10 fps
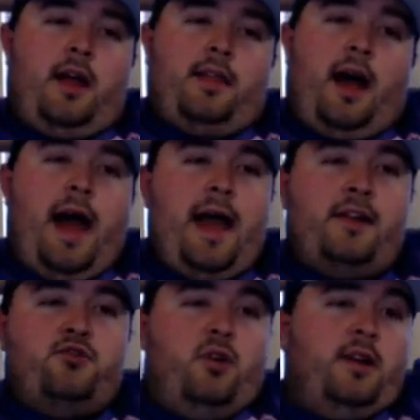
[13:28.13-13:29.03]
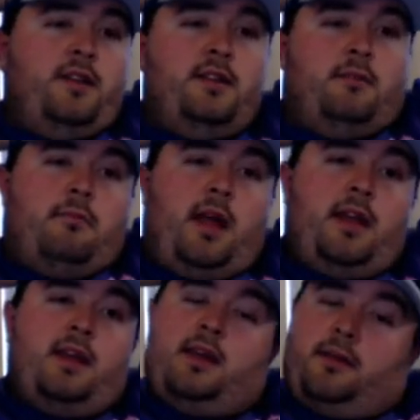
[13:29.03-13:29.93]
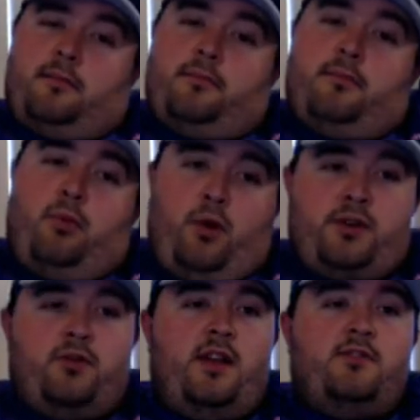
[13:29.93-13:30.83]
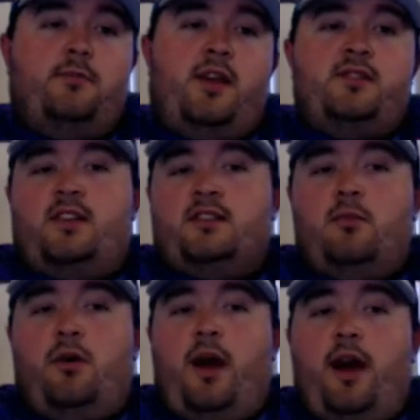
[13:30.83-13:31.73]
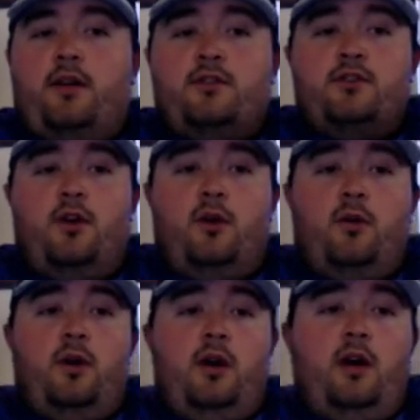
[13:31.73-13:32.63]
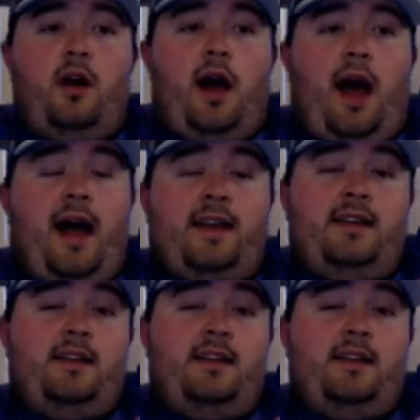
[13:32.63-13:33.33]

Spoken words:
I had drawn into many boy transformation Asmodai, so I'd